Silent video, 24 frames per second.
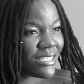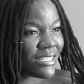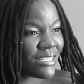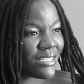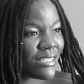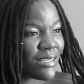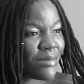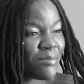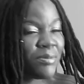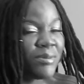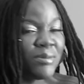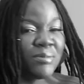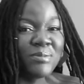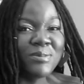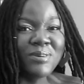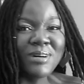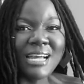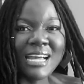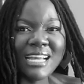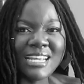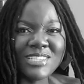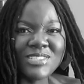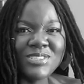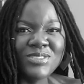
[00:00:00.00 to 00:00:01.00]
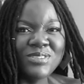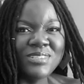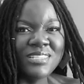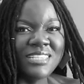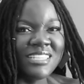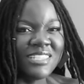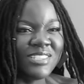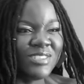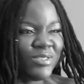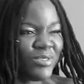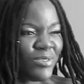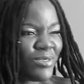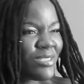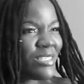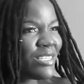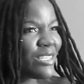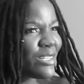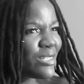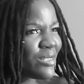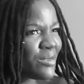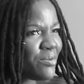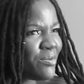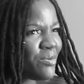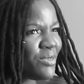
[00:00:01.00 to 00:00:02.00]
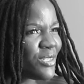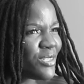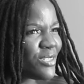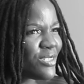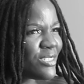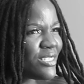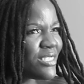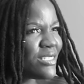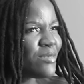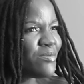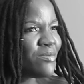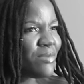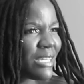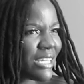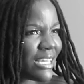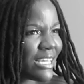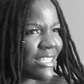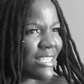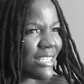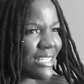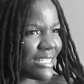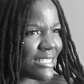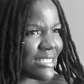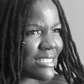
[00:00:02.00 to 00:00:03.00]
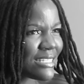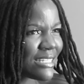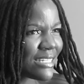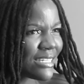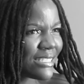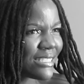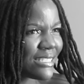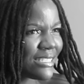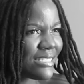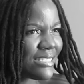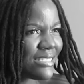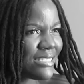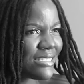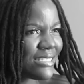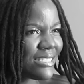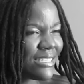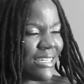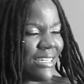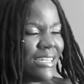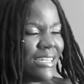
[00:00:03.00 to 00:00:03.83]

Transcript: that people actually use their computers to make things like this?